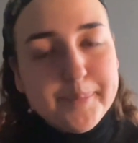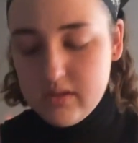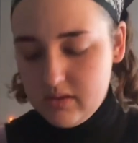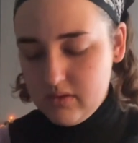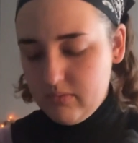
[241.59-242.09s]

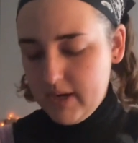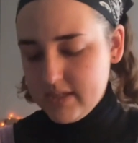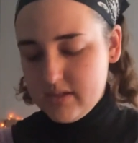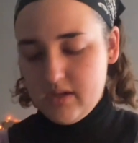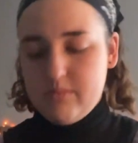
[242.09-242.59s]
In the
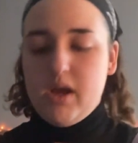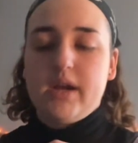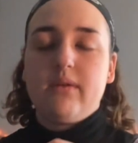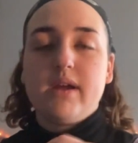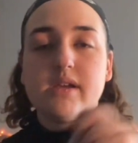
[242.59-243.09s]
right side
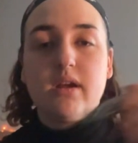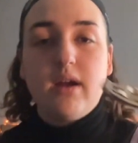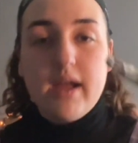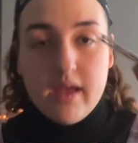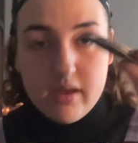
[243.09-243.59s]
pocket right here,
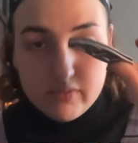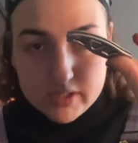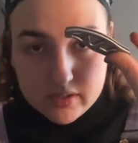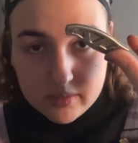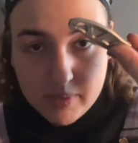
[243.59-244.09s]
I have a
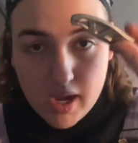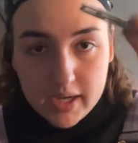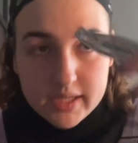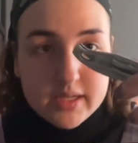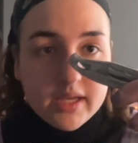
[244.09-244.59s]
little
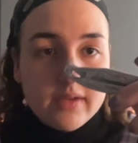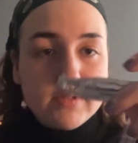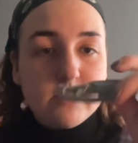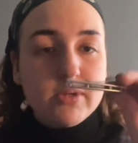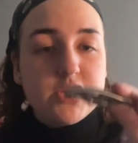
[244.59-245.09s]
pocket knife.
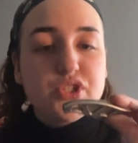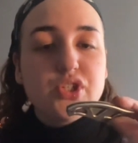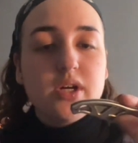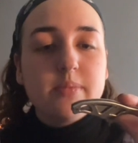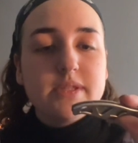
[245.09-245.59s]
It's pretty
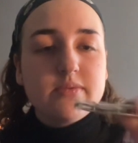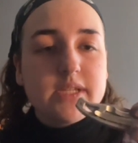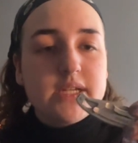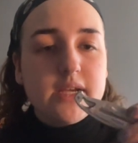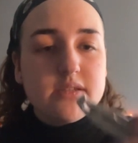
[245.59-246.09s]
sharp. It's
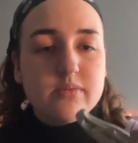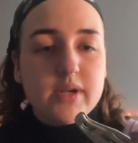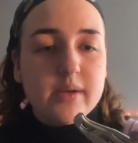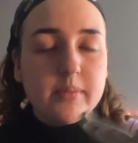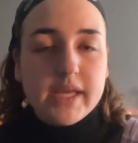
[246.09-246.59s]
really nice
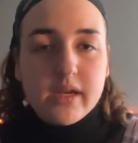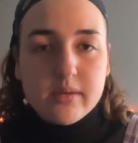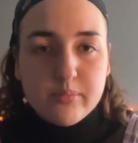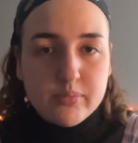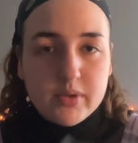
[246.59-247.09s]
when I'm like
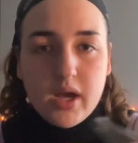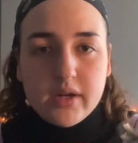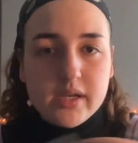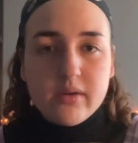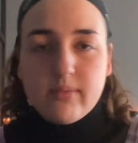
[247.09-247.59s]

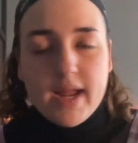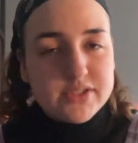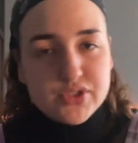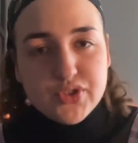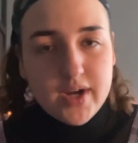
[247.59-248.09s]
cutting
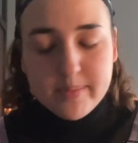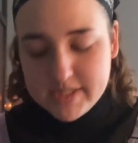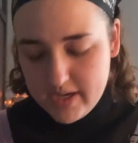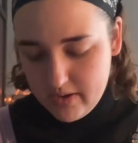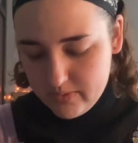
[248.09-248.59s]
ratchet straps
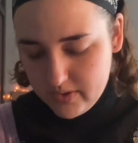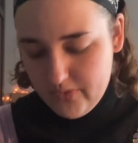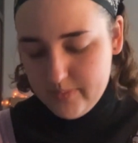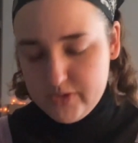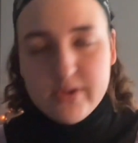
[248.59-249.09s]

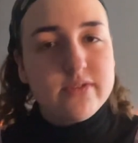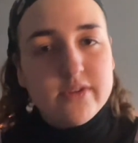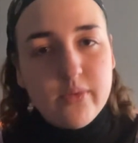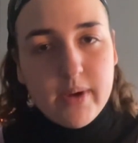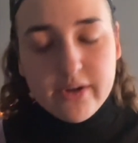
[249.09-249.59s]
down. So I use
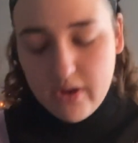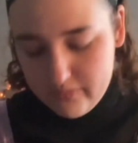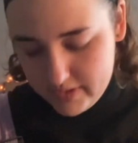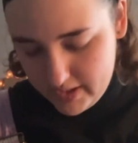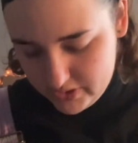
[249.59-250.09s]
it quite
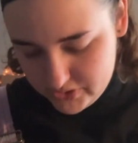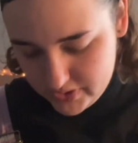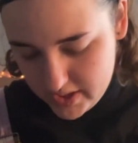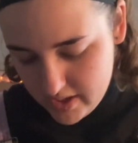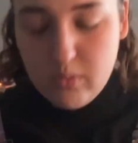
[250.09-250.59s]
often
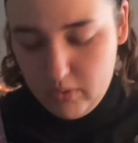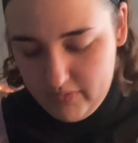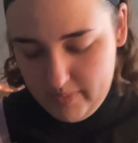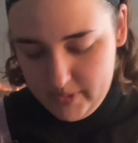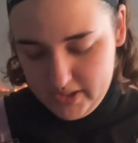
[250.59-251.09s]
actually. Or
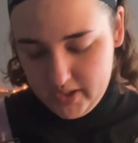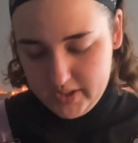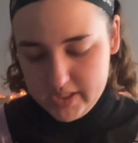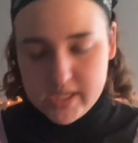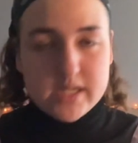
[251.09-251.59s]
if I'm like
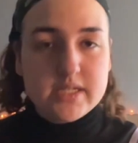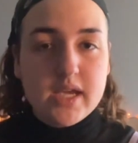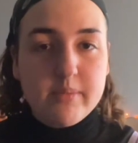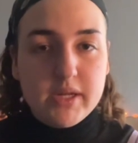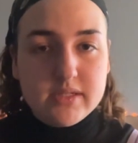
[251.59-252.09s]
cutting
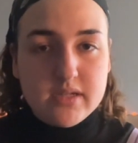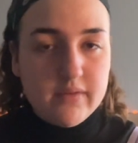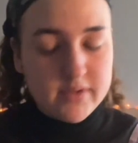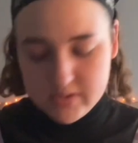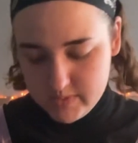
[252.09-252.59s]
E-tape on
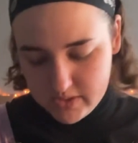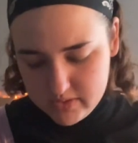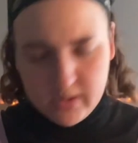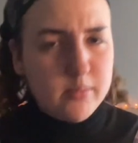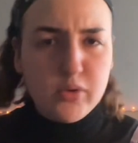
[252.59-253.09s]
stuff, because we use
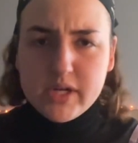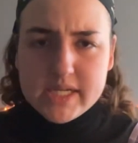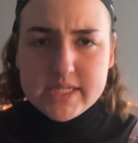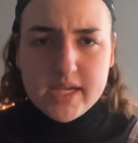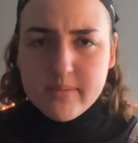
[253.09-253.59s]
a lot more
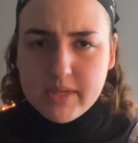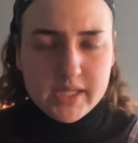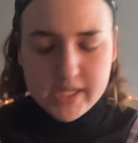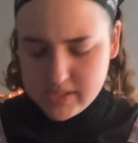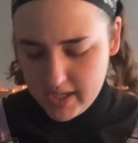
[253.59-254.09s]
E-tape than
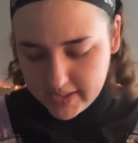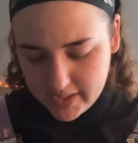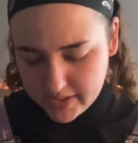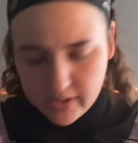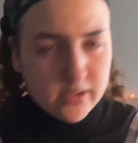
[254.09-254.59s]
like tie
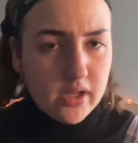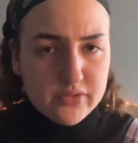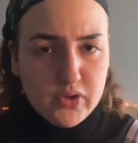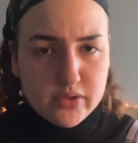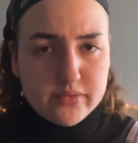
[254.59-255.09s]
line on a lot
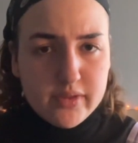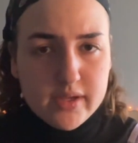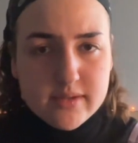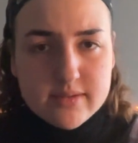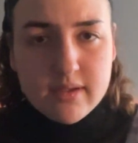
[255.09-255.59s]
of our
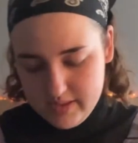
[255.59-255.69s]
things.